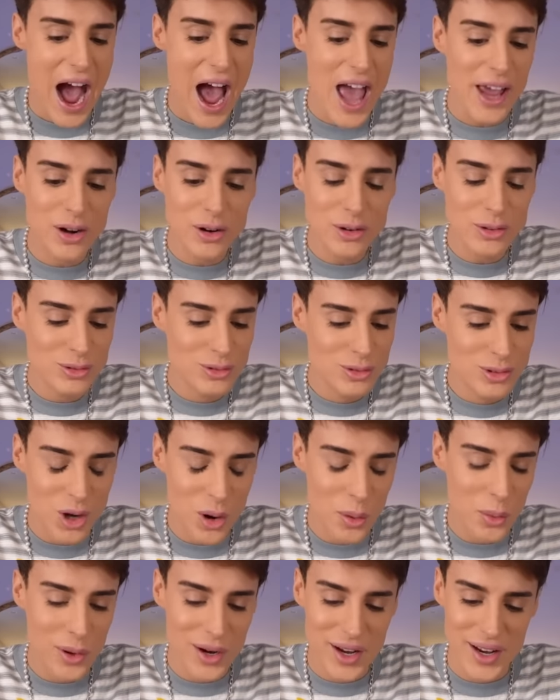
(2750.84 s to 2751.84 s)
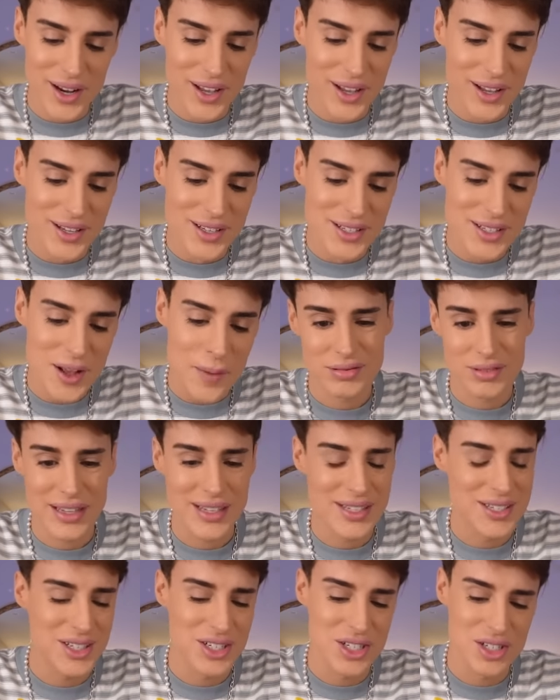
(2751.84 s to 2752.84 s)
I don't know what it is.
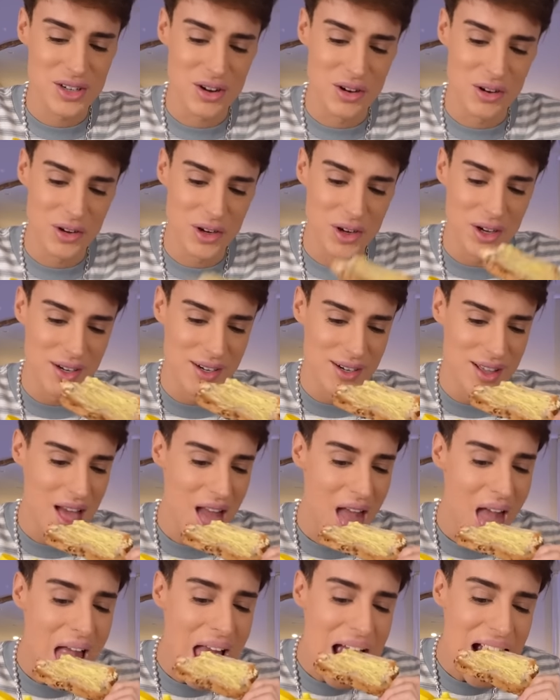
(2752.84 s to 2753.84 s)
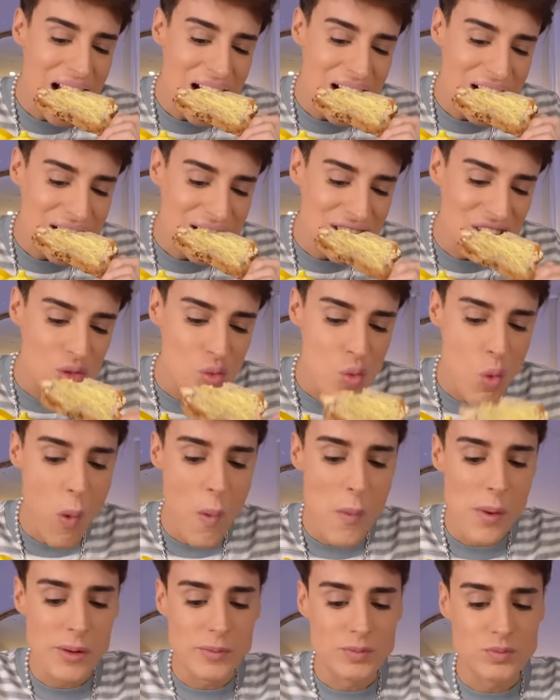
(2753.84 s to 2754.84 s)
It's just not good.
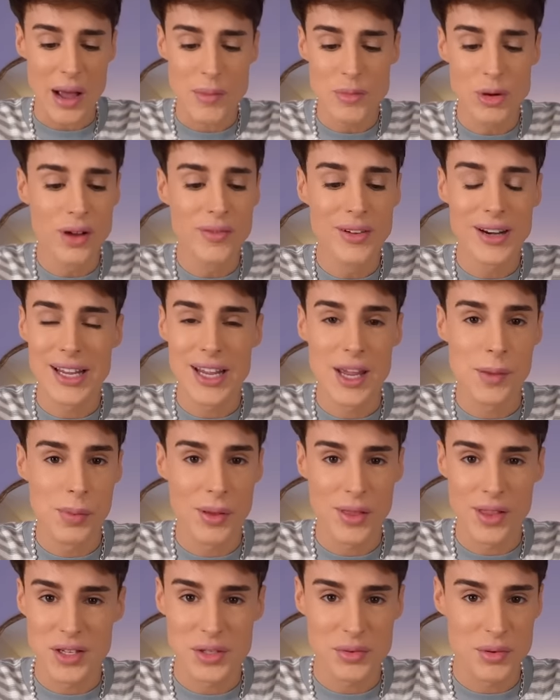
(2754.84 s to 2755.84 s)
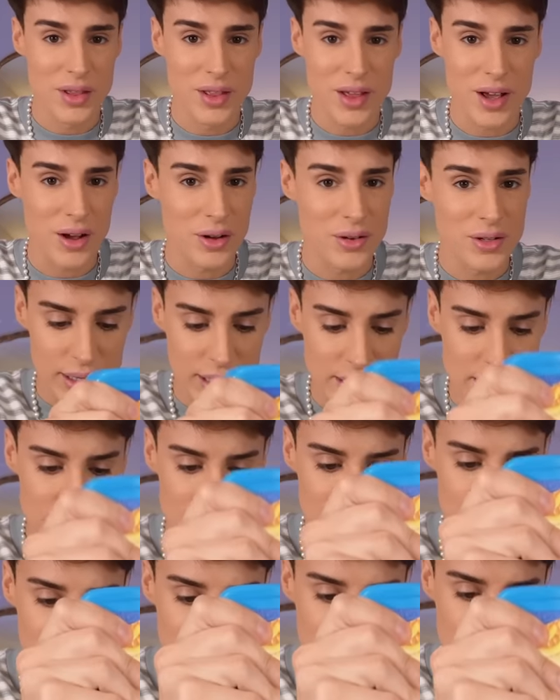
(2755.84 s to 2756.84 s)
I'm not even keeping this one in the house. It's
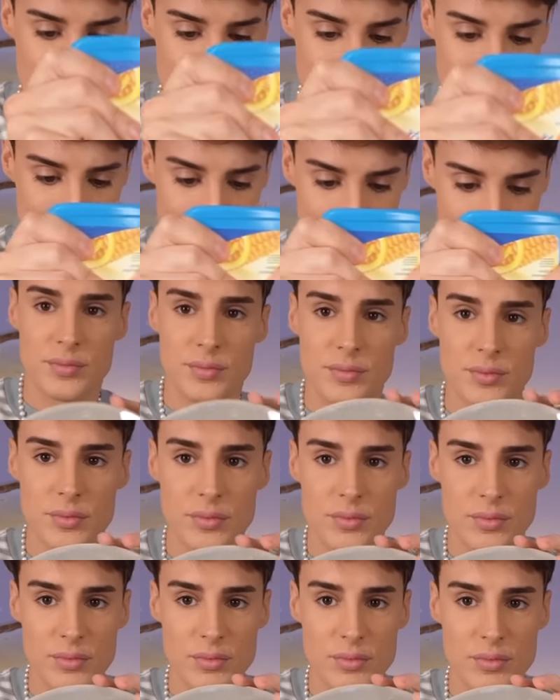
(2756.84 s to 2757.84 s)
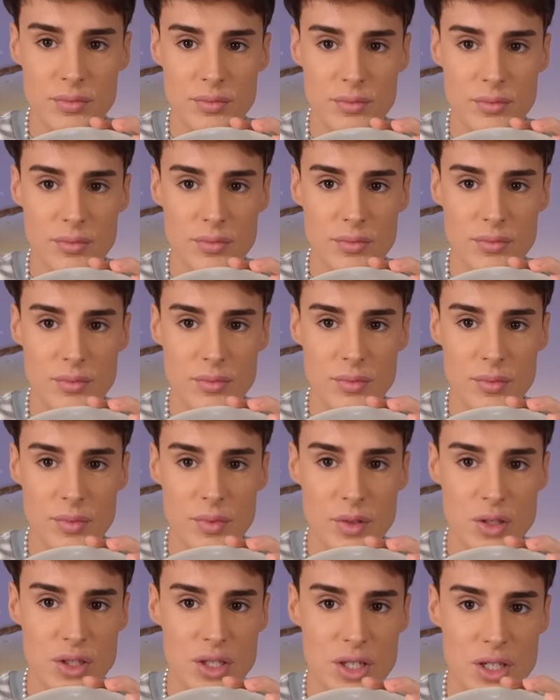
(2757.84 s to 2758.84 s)
an easy...
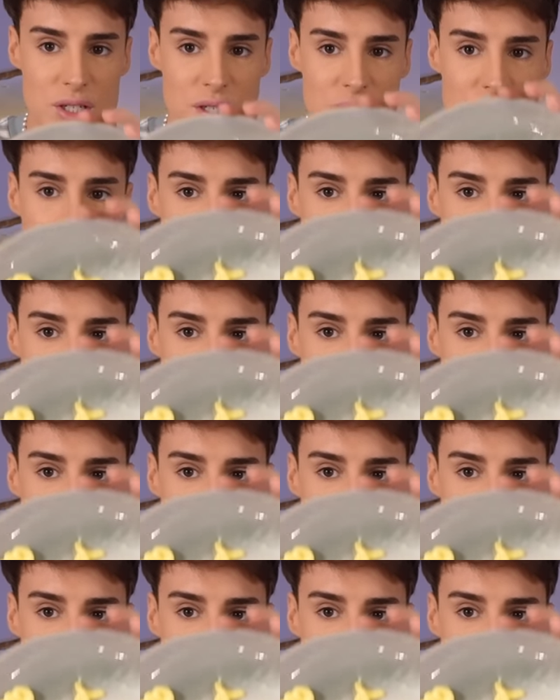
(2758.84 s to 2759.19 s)
Just...